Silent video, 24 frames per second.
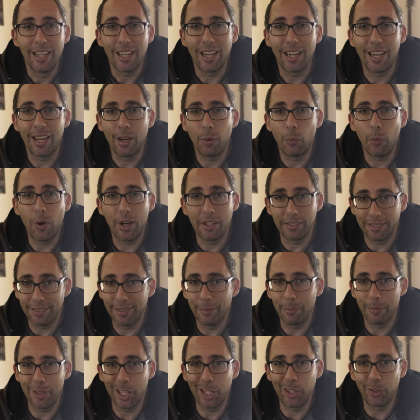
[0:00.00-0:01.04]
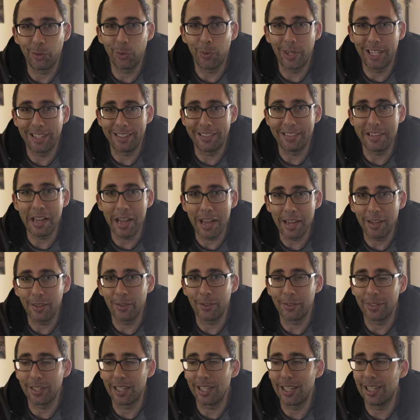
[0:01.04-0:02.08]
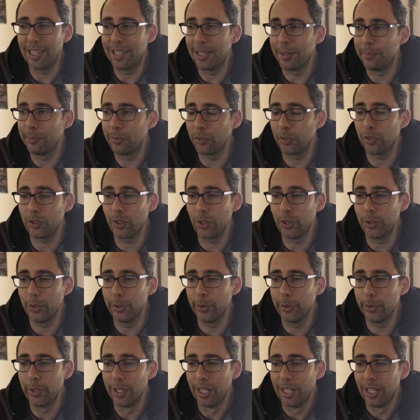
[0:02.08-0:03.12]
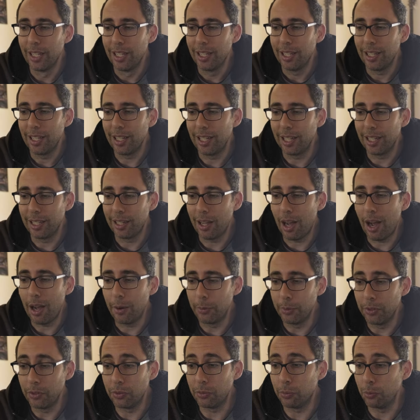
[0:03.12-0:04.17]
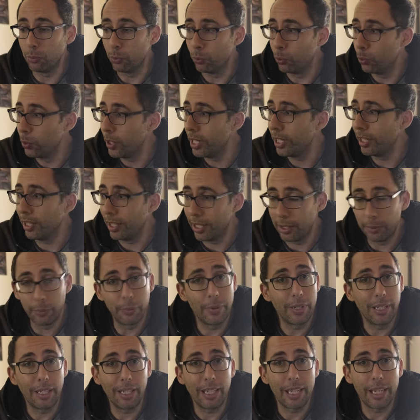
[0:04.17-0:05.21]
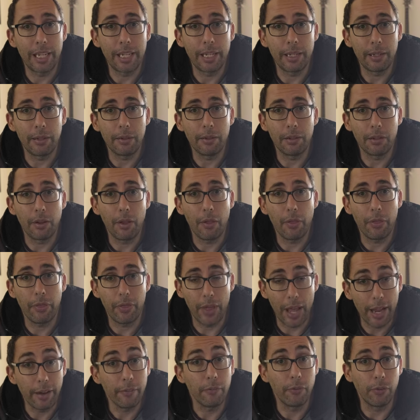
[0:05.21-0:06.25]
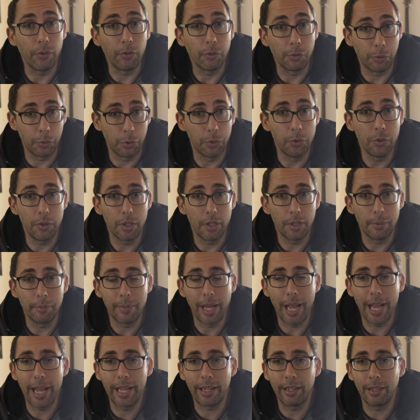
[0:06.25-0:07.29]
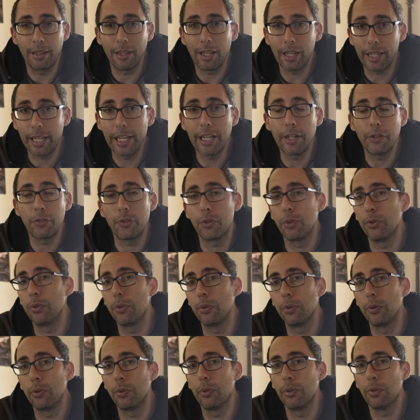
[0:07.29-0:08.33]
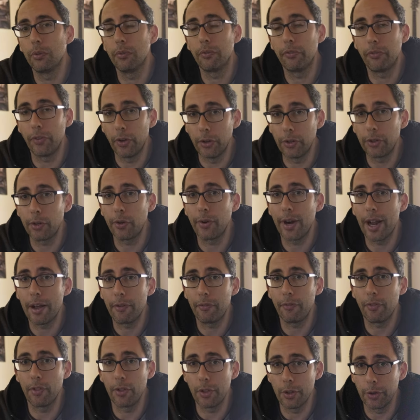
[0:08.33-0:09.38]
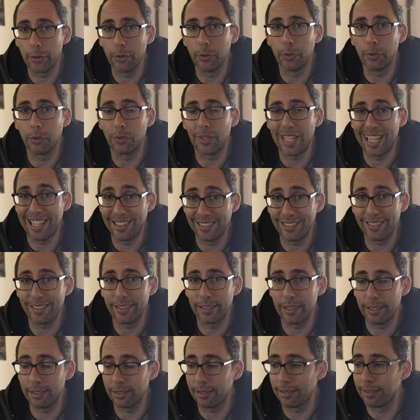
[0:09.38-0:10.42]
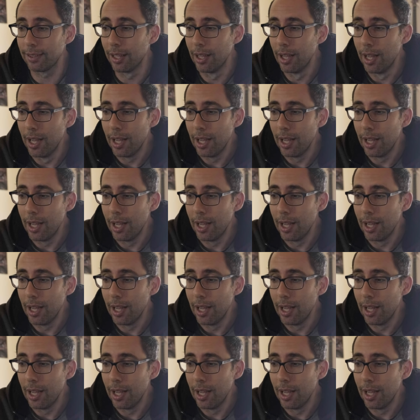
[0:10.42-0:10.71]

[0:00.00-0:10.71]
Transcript: while some things went down. So I was really, really thankful to them and lucky to photograph those incidents.